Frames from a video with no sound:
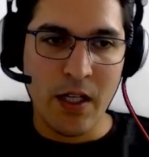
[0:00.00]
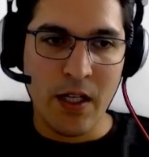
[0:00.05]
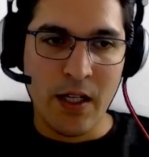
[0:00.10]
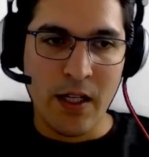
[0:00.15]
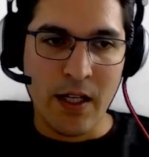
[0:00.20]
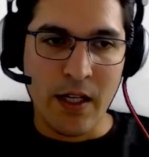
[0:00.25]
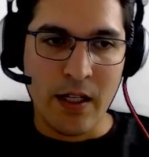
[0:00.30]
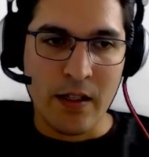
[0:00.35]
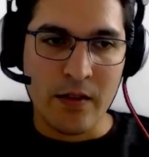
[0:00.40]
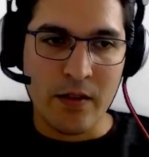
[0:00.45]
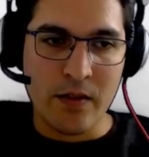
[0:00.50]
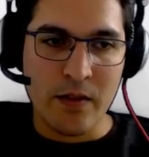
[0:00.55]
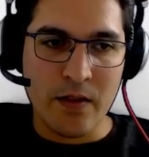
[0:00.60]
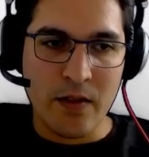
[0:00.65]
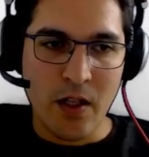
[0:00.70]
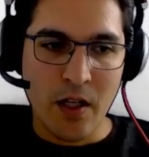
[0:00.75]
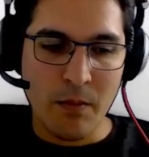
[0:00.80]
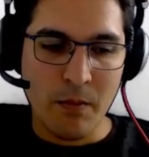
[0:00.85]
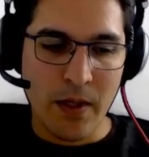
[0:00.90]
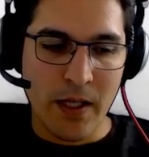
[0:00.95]
and the
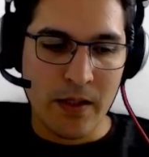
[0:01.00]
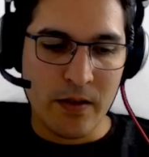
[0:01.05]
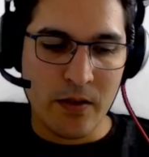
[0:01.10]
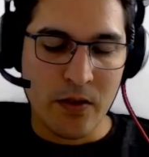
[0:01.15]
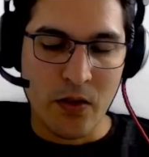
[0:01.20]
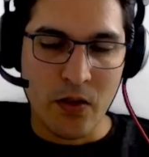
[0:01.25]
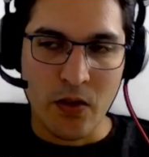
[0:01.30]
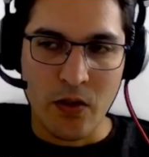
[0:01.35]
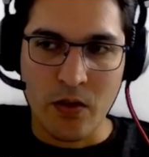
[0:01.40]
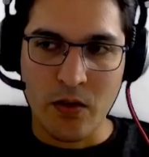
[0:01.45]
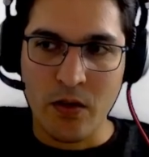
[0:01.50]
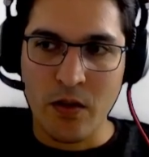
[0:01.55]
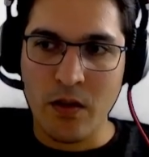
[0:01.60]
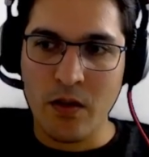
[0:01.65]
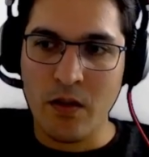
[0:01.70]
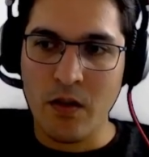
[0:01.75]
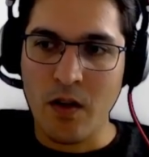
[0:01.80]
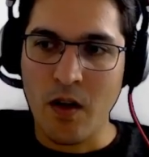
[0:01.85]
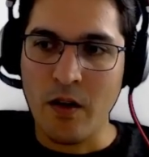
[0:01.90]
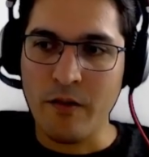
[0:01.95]
design pattern
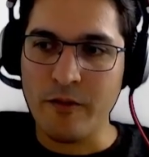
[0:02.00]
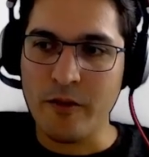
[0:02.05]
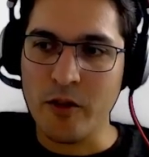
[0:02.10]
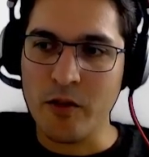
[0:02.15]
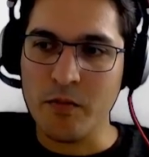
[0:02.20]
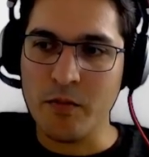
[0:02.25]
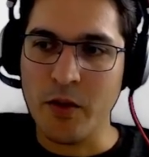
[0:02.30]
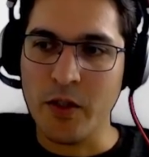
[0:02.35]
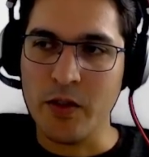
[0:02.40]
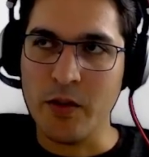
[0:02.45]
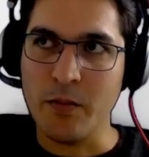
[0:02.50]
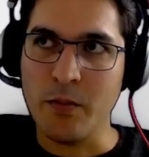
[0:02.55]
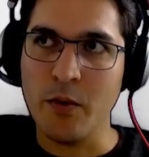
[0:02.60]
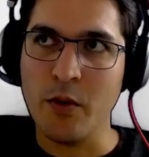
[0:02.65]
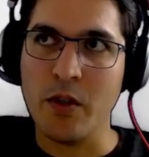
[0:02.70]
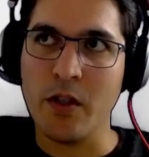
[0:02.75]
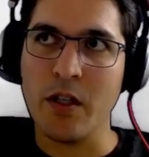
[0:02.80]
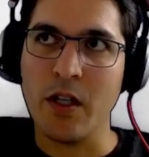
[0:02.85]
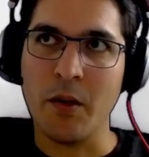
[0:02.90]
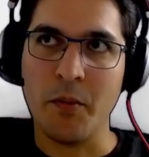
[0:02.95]
offered by the book
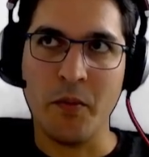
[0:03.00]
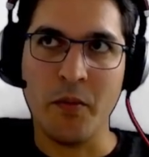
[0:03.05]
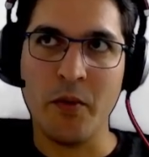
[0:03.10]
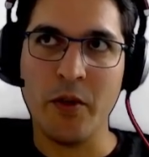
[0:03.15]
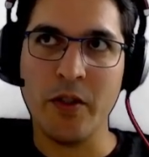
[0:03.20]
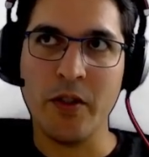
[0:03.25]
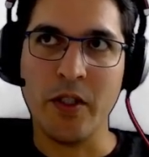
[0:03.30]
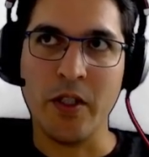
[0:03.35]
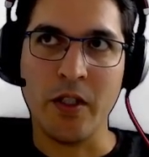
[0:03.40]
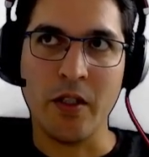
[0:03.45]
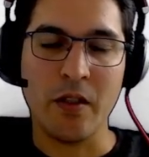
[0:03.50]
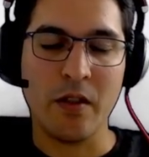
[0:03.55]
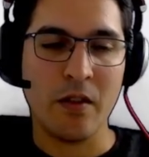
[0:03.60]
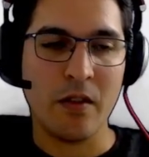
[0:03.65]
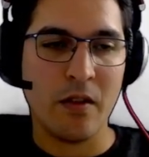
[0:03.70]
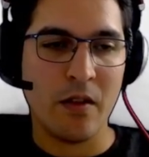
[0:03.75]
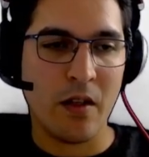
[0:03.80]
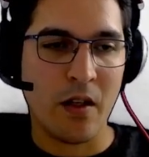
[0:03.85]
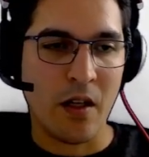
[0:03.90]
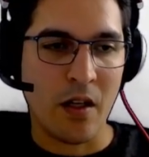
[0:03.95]
I'm reading,
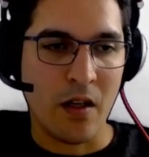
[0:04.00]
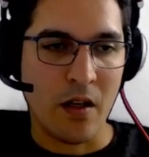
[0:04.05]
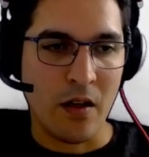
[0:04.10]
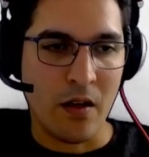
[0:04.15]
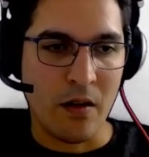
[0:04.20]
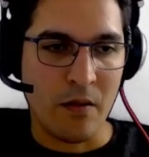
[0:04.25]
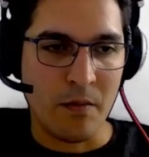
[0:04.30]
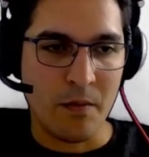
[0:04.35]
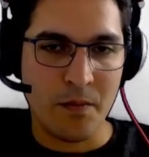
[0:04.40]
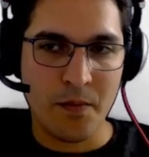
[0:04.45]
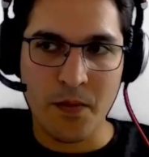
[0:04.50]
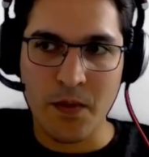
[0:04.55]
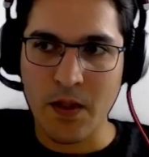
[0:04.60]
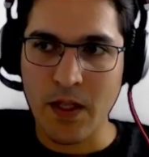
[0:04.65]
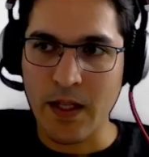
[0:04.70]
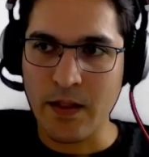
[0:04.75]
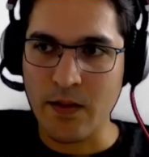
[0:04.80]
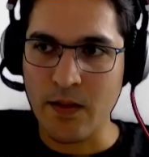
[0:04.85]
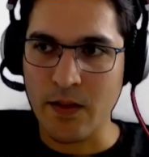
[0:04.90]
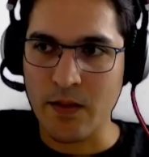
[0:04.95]

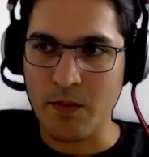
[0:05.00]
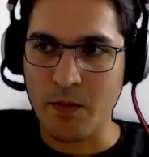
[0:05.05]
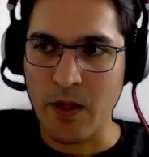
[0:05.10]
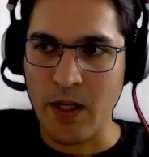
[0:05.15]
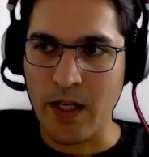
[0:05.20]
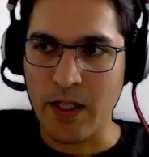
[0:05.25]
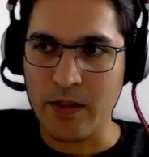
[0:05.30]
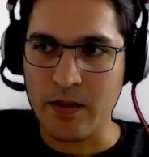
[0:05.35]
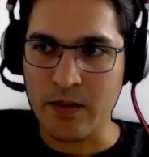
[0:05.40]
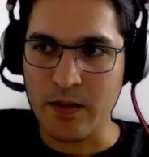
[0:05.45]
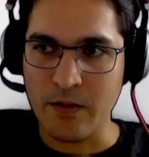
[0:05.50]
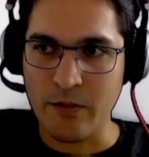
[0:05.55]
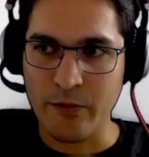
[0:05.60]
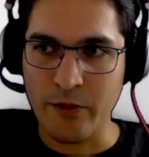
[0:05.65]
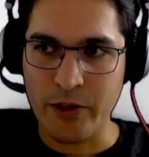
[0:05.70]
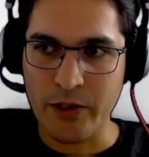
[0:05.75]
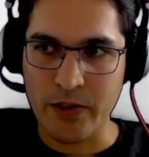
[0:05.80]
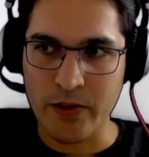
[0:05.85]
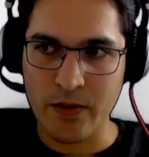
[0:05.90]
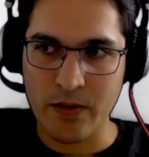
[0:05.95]
as explained in the
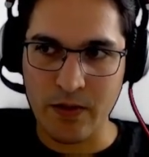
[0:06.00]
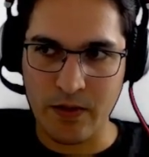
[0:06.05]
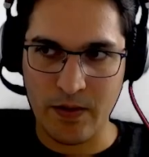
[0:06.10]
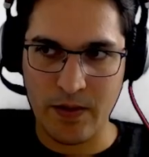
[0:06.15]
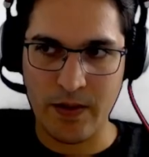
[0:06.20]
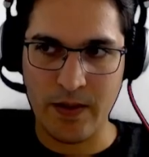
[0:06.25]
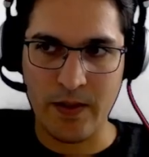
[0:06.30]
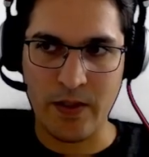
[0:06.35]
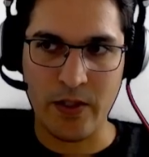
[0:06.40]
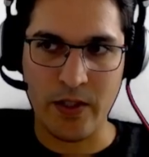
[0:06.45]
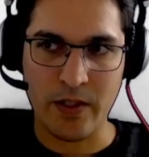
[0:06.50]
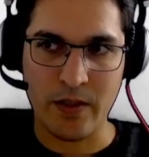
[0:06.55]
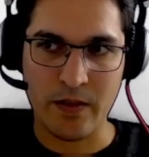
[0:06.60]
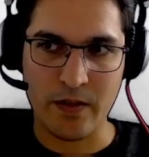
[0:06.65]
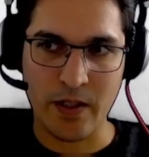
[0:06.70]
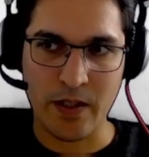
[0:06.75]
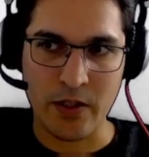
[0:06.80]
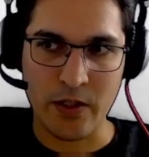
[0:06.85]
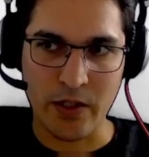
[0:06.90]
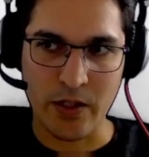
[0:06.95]
first
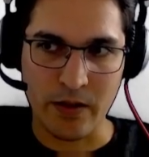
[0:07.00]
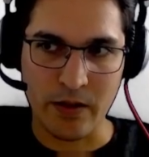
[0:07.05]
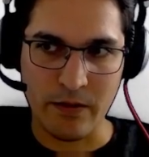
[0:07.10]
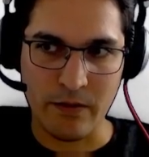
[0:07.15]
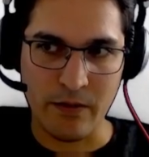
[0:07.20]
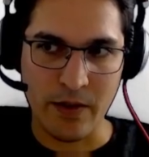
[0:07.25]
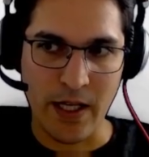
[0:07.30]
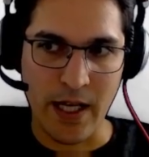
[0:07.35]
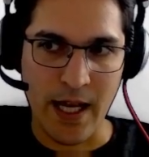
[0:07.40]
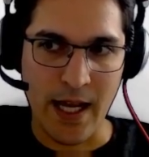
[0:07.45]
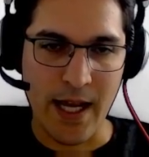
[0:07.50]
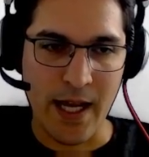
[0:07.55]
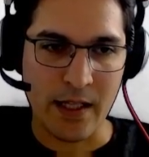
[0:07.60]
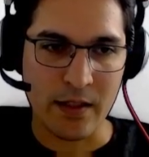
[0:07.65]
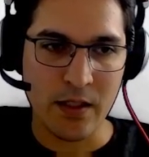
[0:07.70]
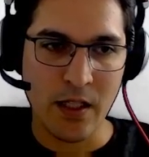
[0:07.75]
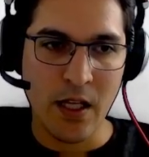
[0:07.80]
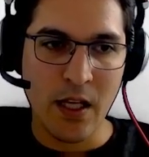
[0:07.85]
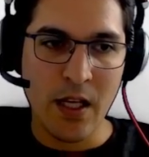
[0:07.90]
session that we had,